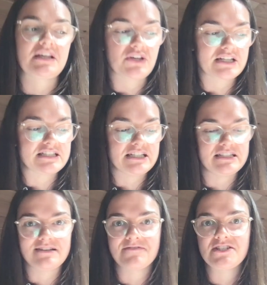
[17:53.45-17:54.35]
you can see
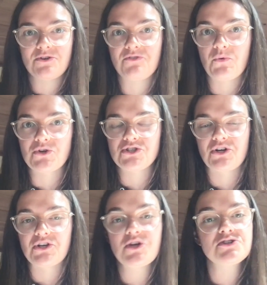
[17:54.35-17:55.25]
in a video if you're watching
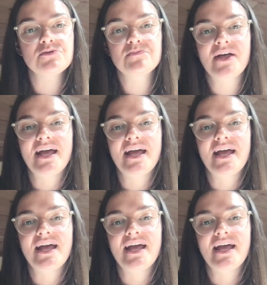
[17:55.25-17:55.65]
on YouTube.